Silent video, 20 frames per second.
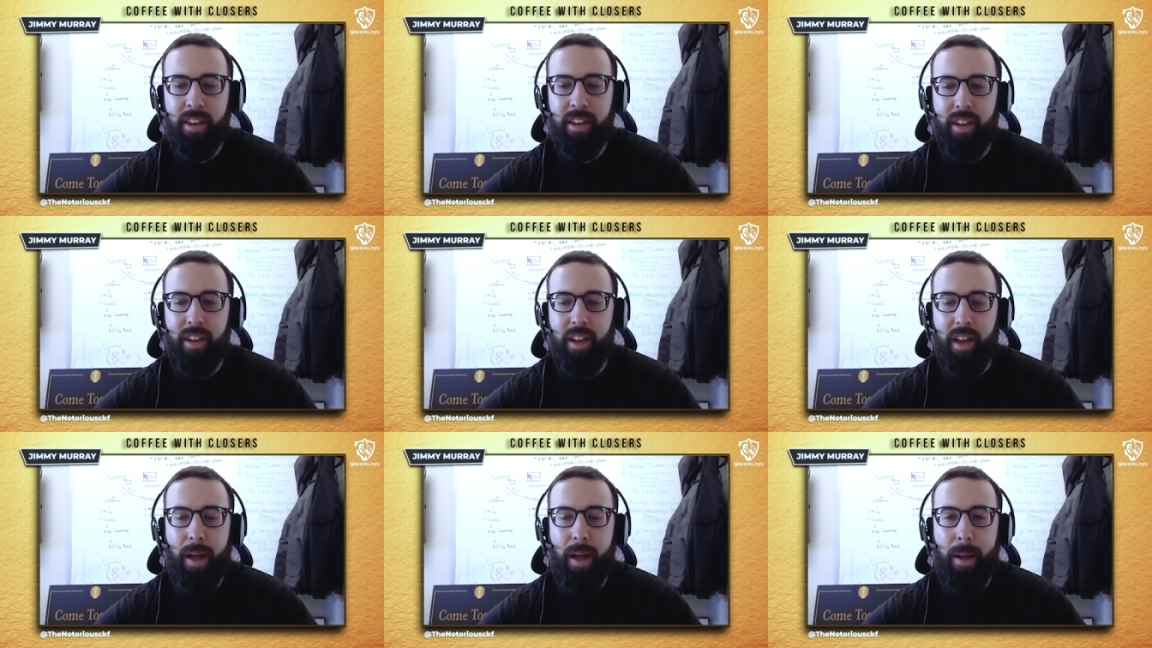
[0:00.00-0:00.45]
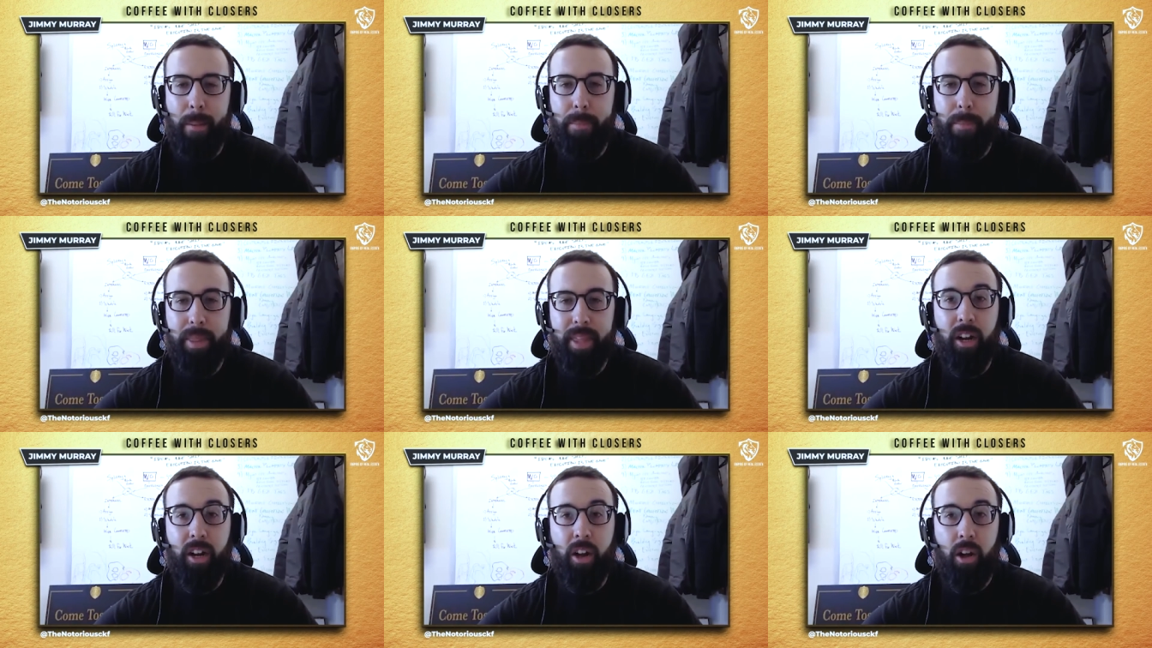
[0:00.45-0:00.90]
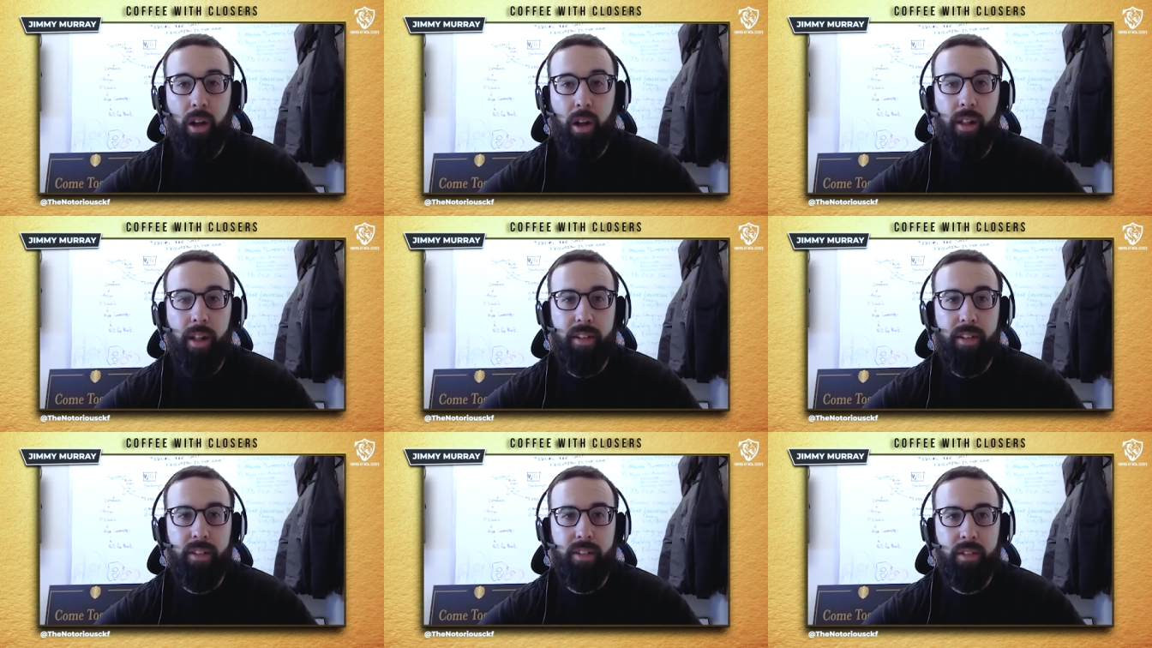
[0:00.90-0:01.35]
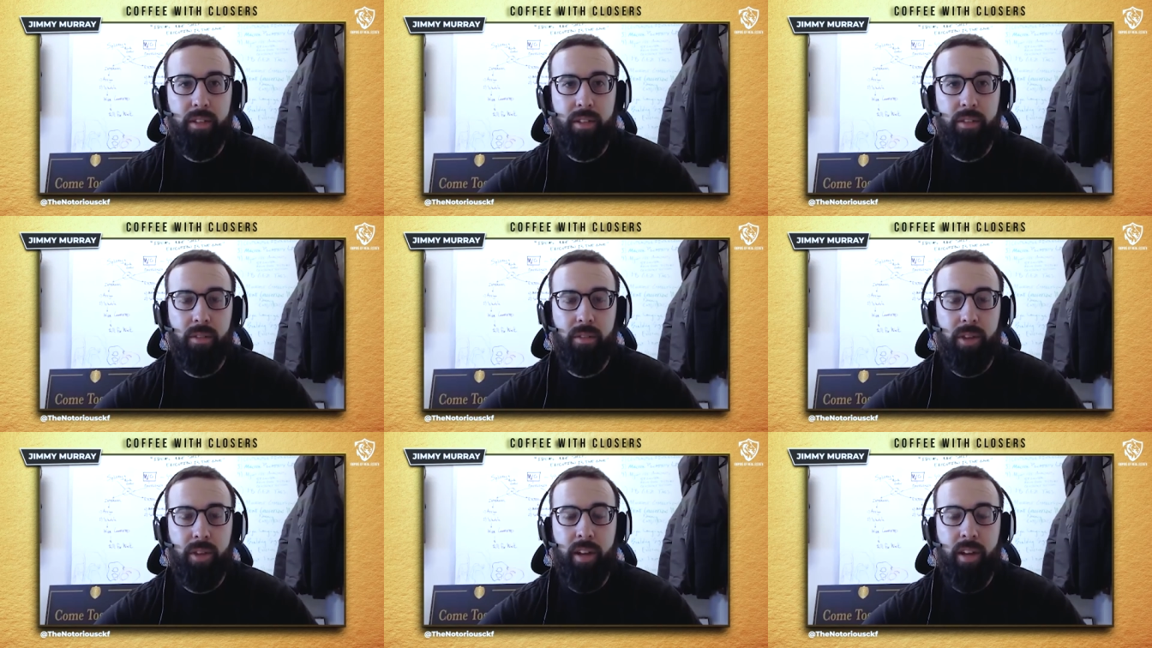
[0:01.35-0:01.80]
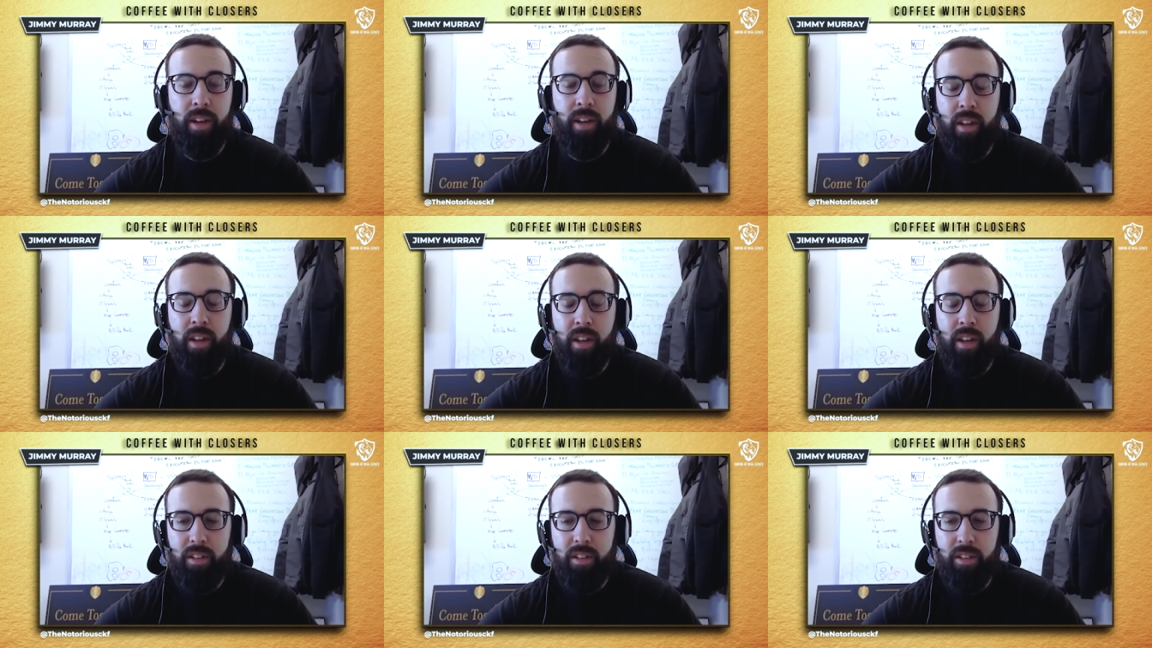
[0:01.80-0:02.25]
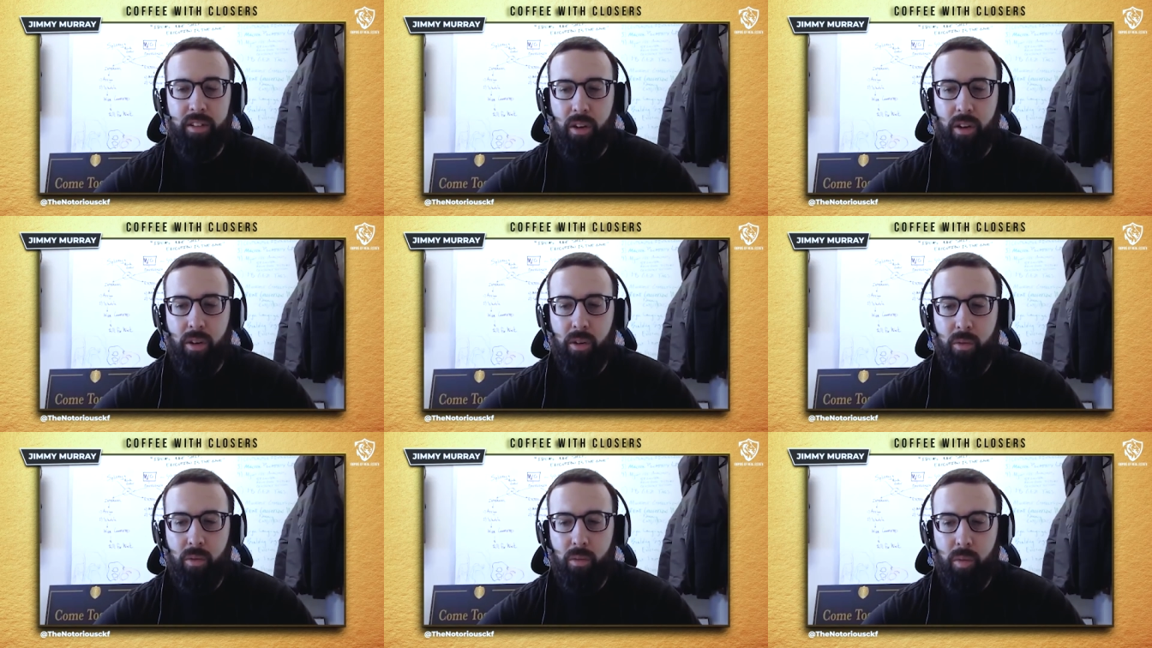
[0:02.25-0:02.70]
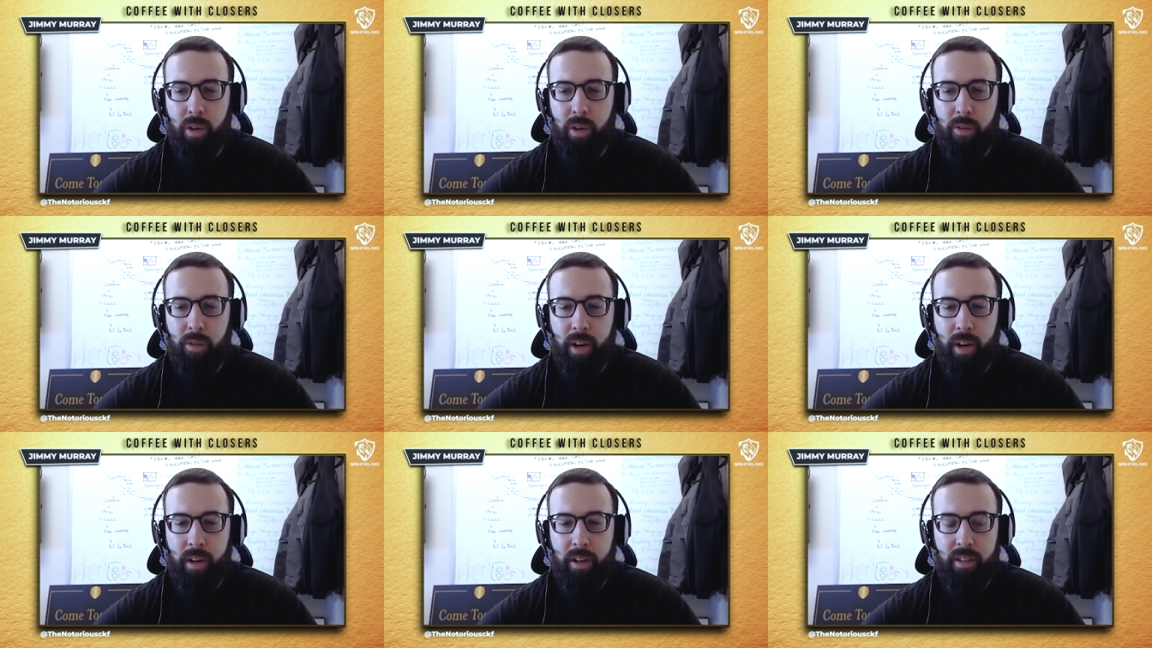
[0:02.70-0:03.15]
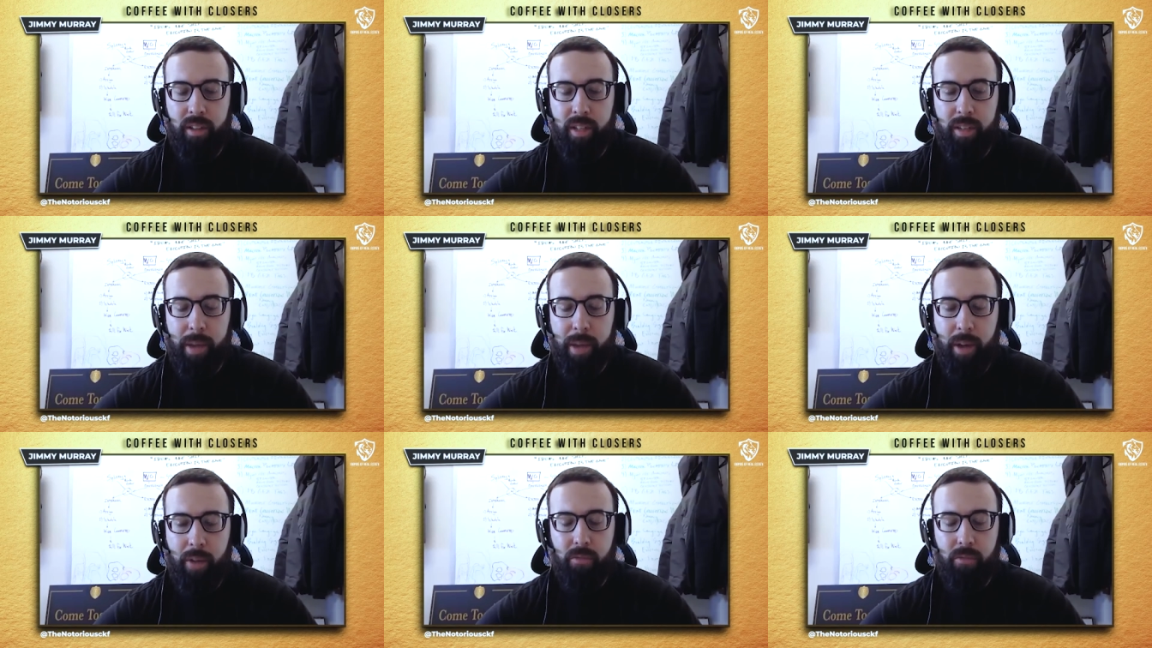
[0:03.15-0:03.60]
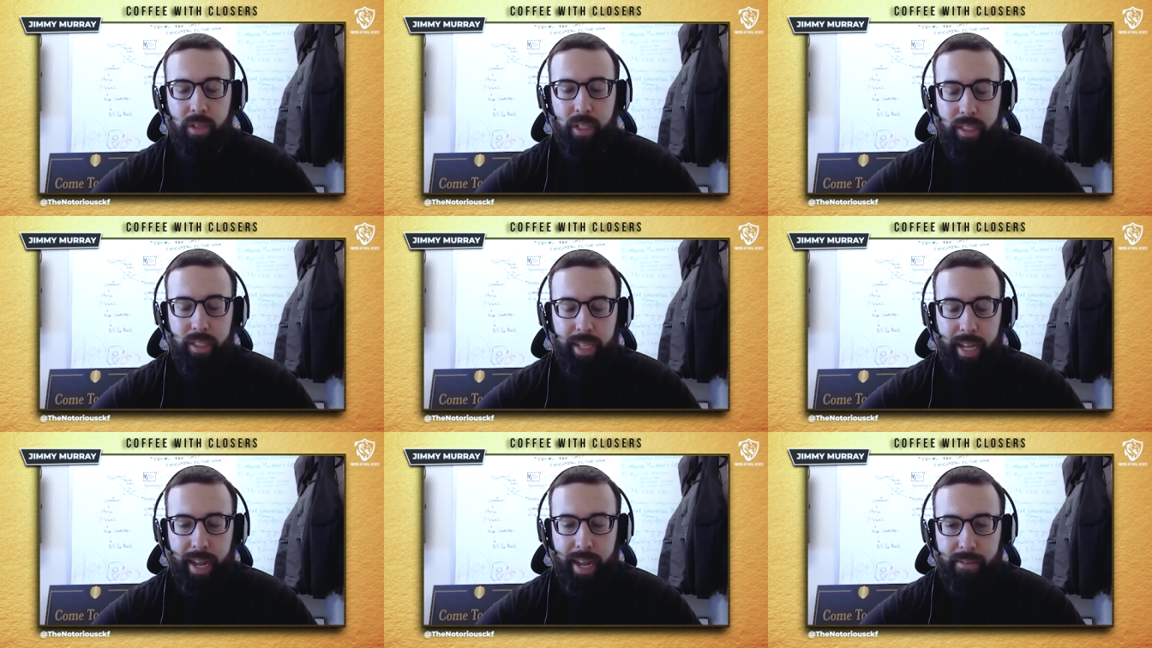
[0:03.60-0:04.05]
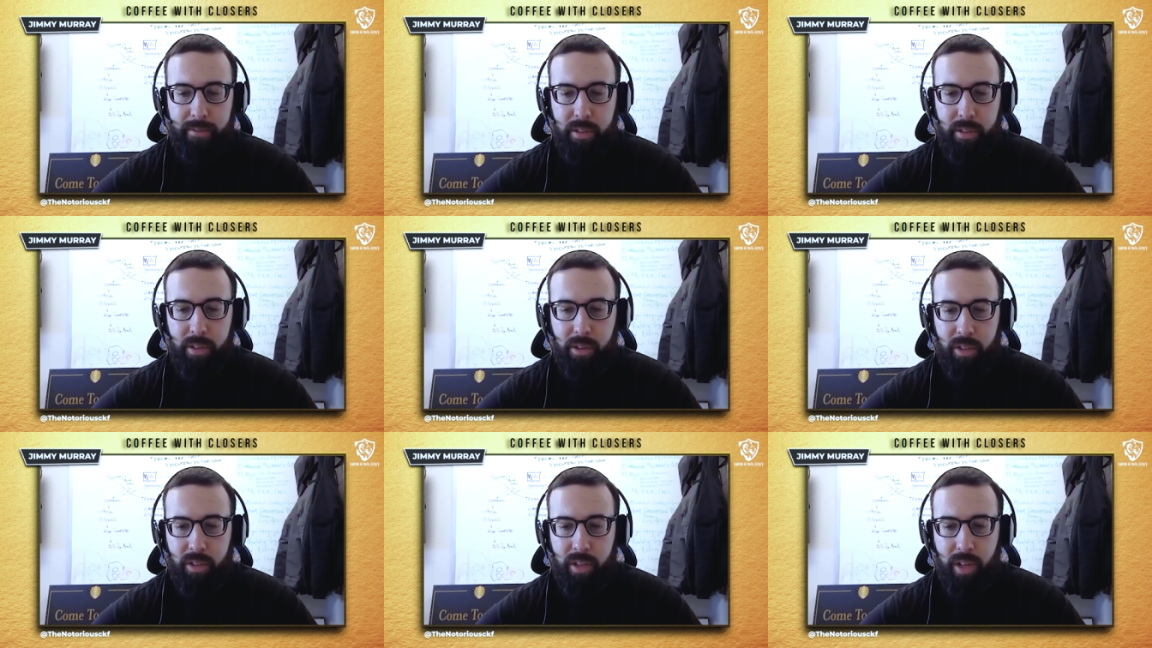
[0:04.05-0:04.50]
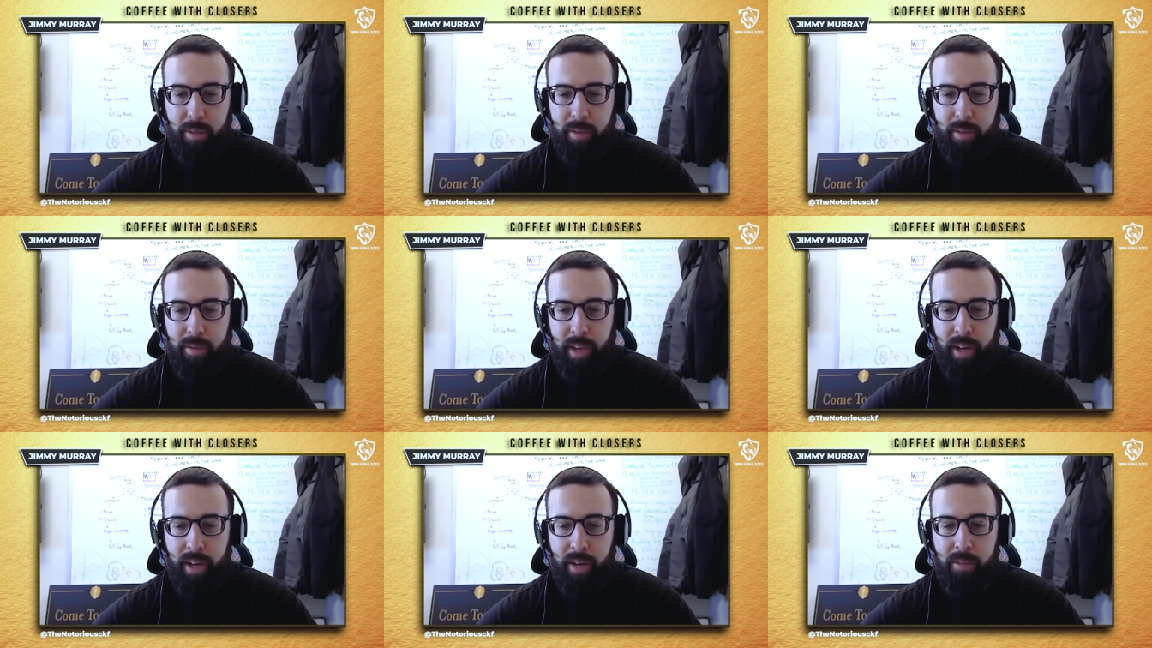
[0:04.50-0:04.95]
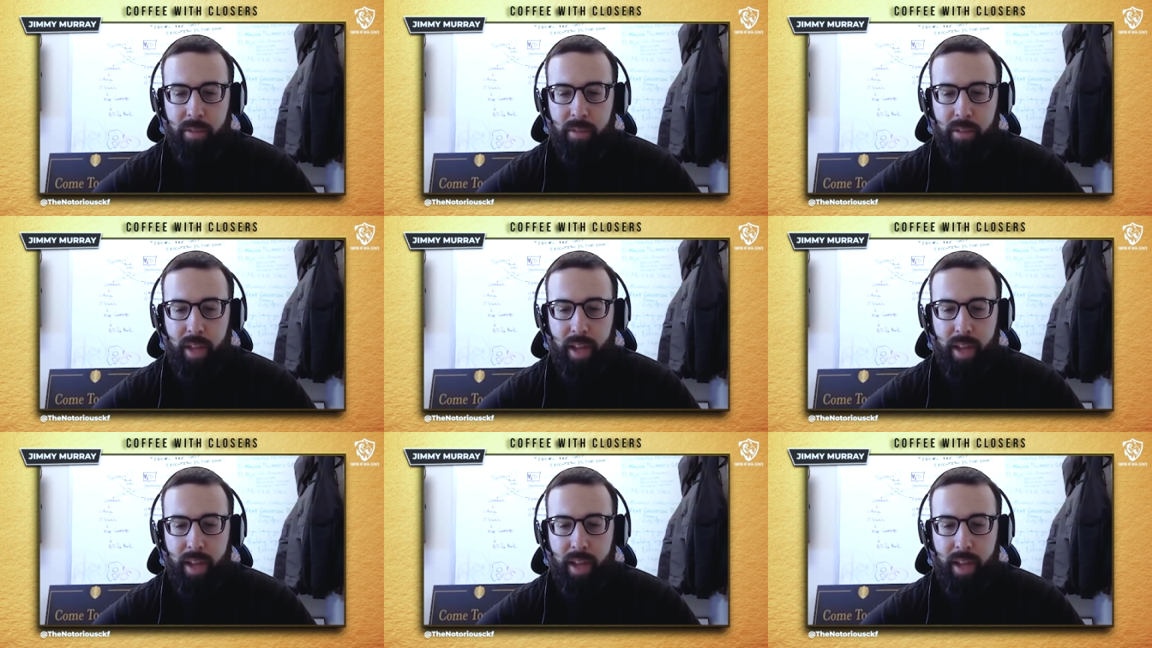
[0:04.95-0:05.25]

But then call us, right? So we're going to route our team out real time for those types of items.